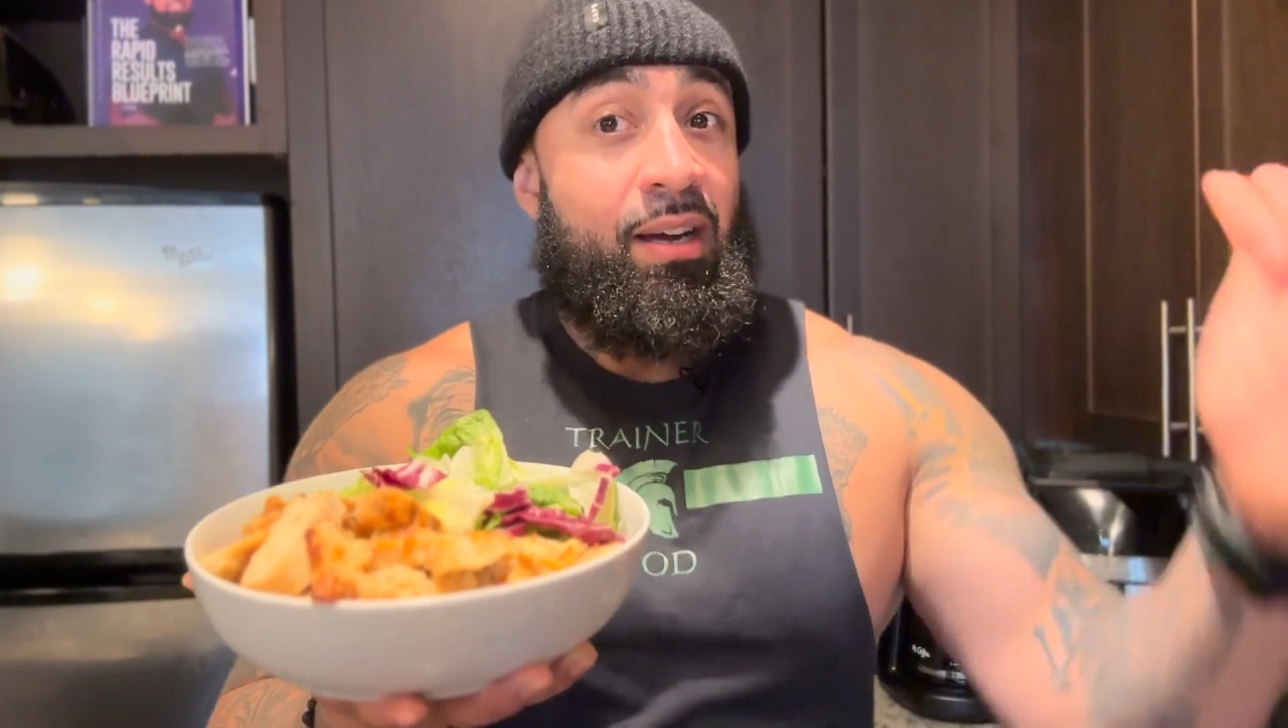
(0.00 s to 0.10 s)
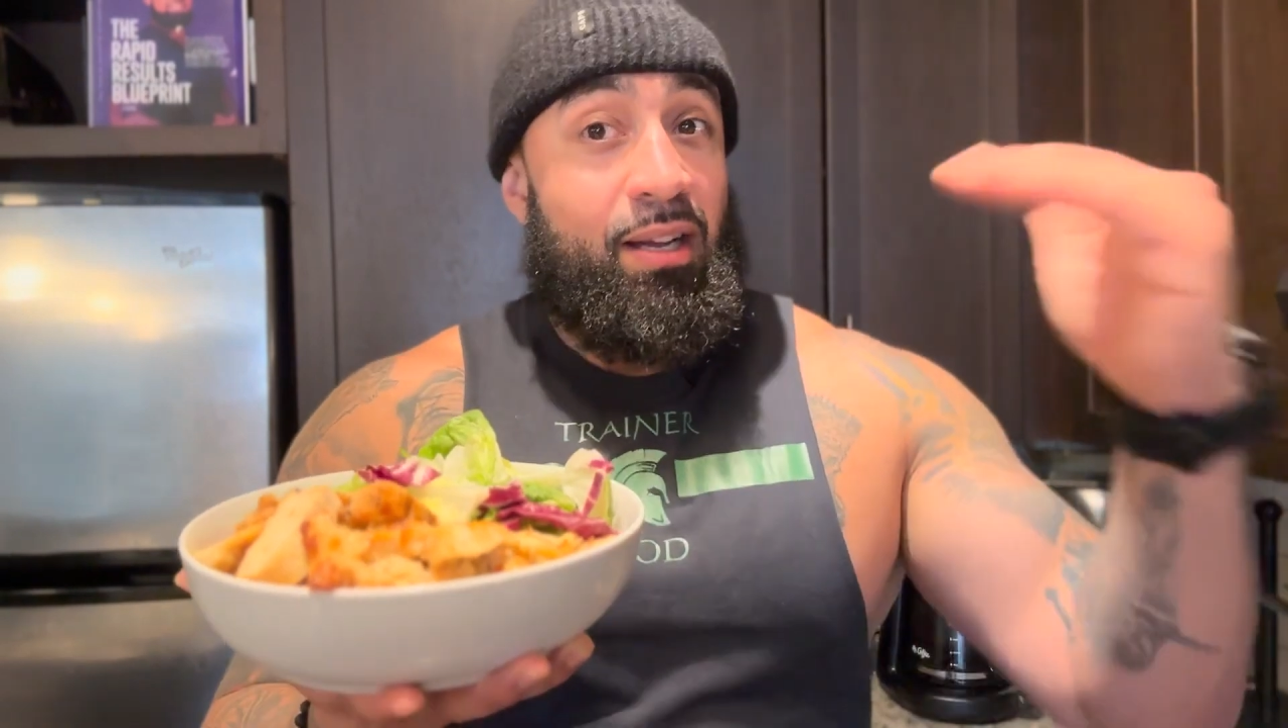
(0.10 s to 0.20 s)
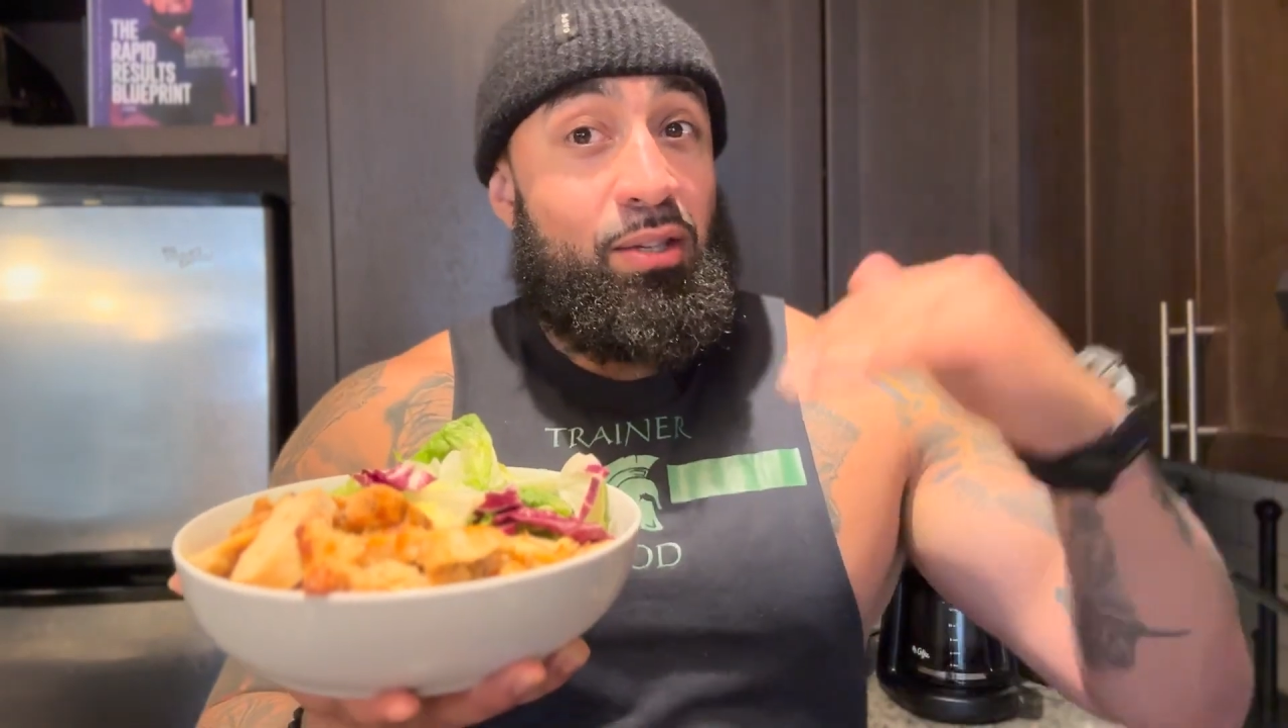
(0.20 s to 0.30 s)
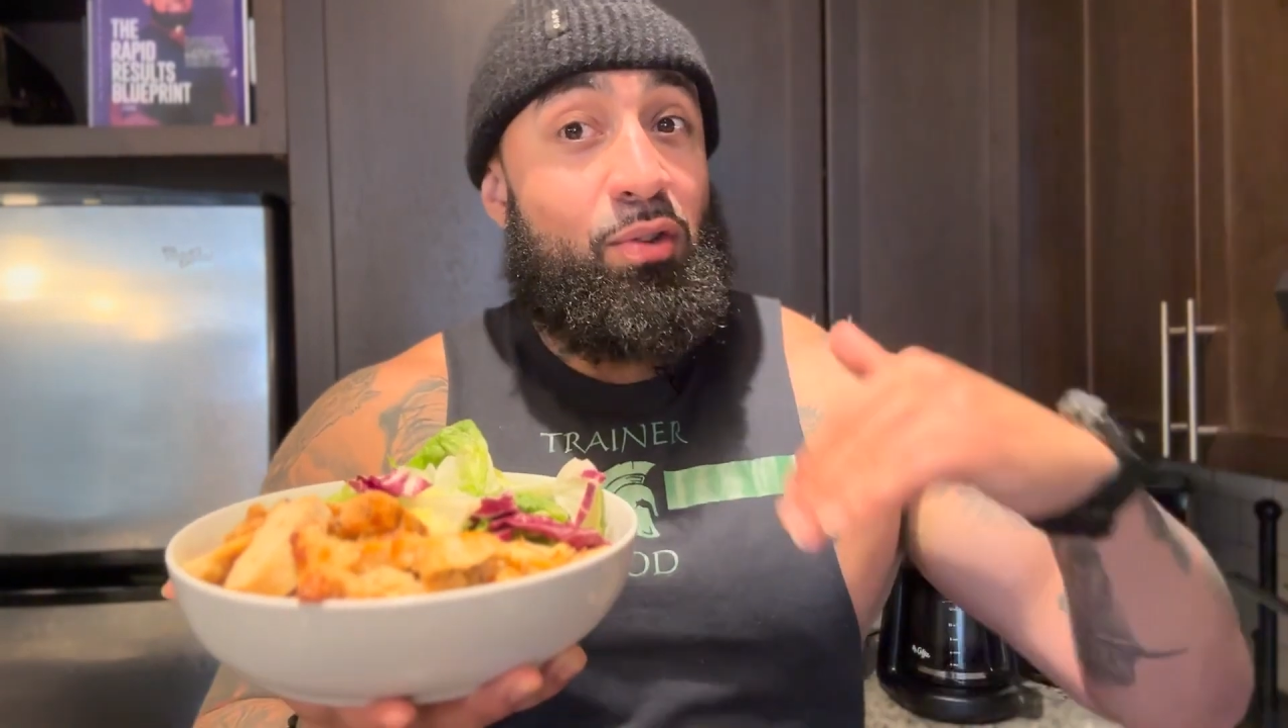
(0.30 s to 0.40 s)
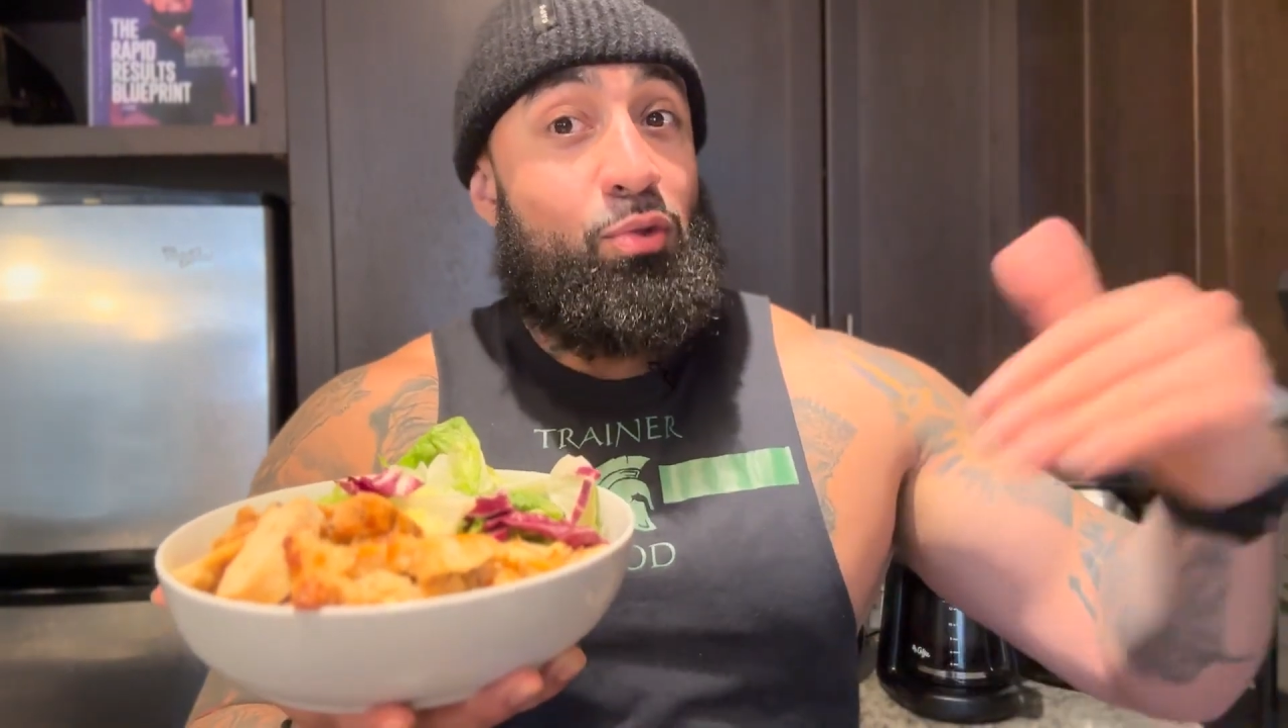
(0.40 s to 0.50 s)

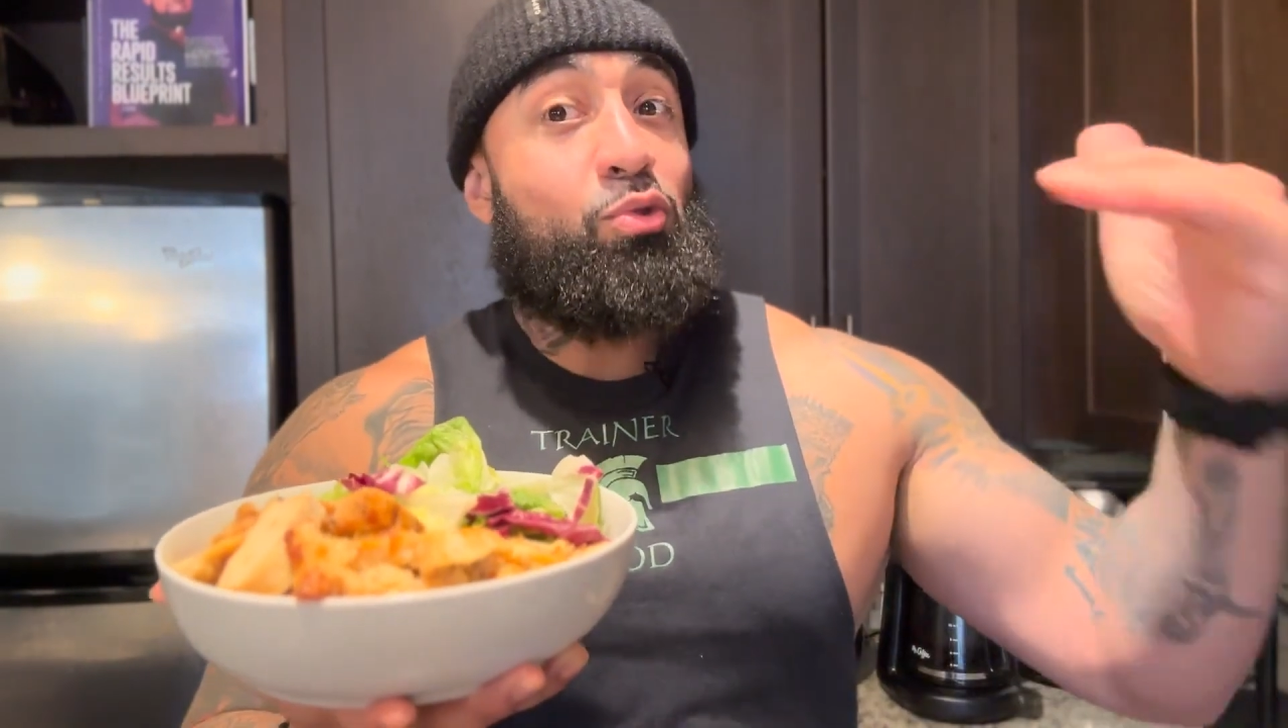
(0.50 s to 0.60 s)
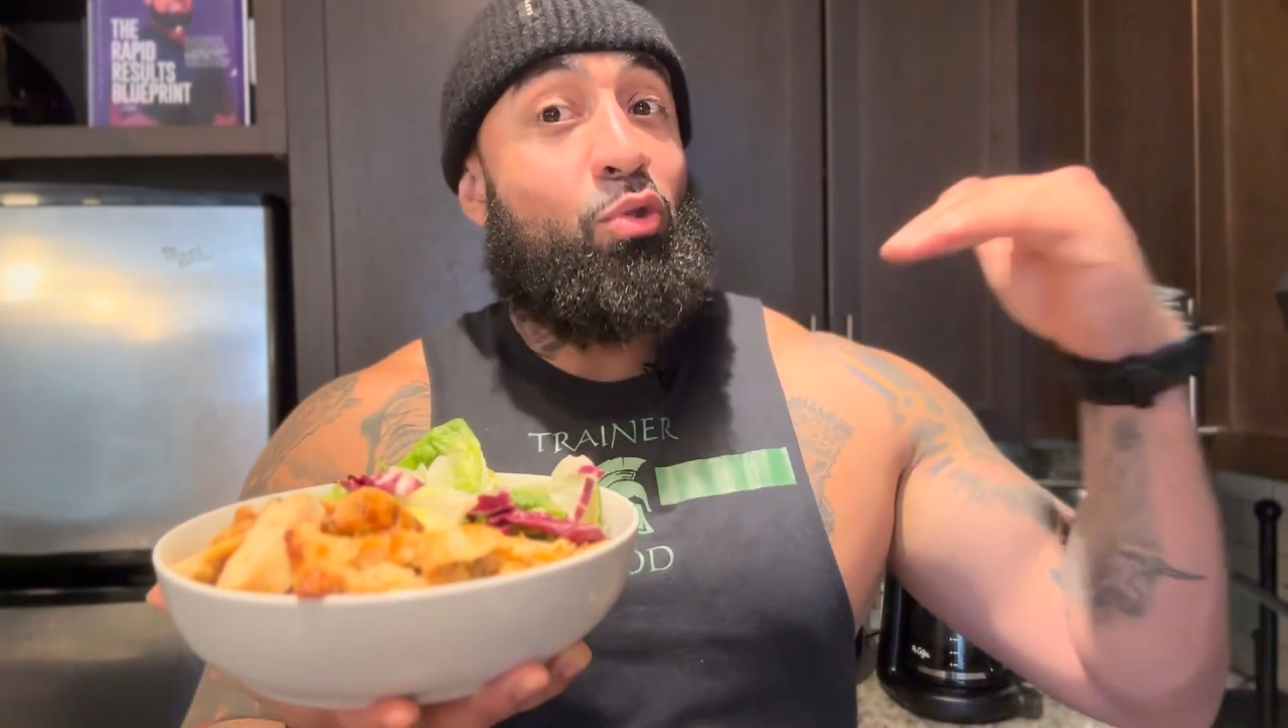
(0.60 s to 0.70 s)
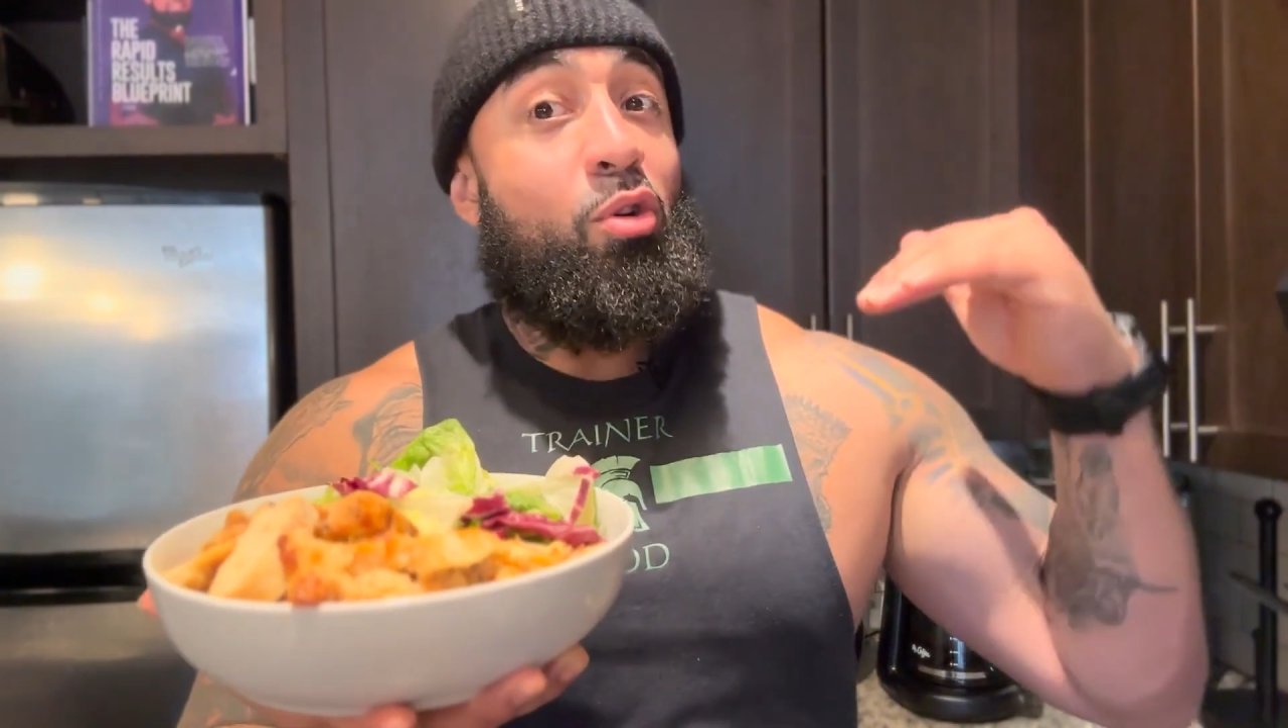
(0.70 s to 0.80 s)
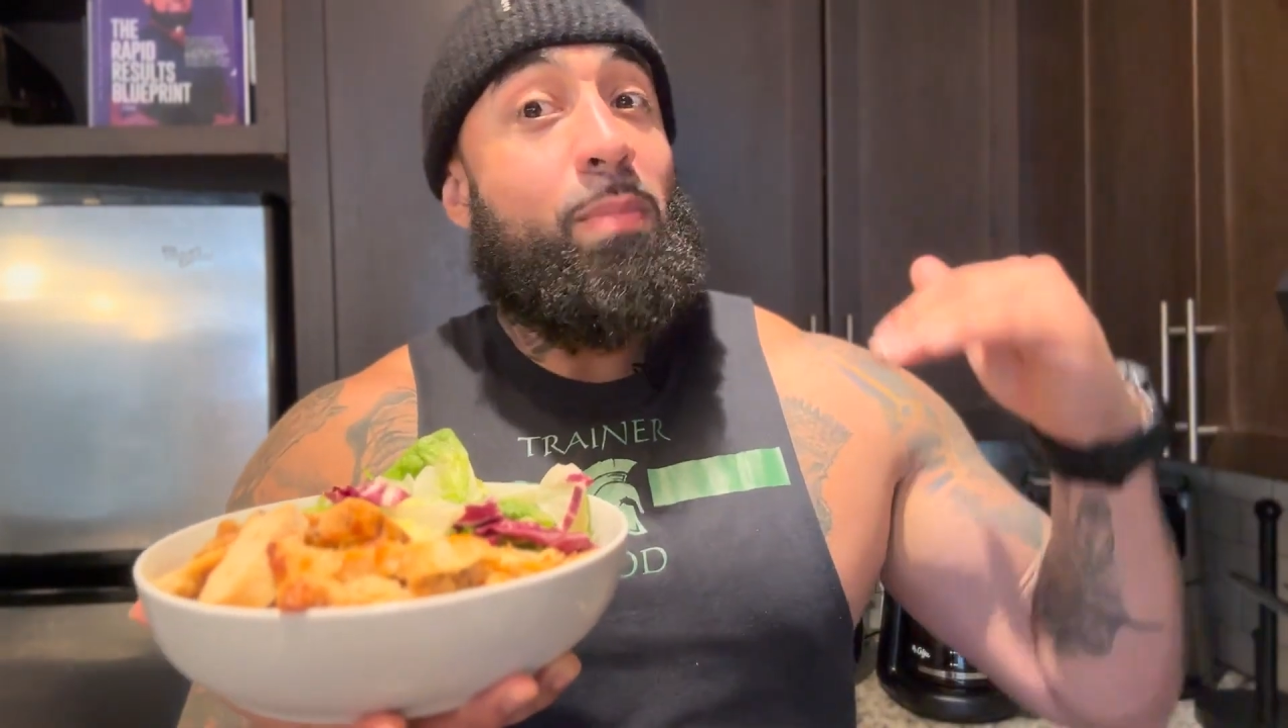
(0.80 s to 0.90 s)
So if you scroll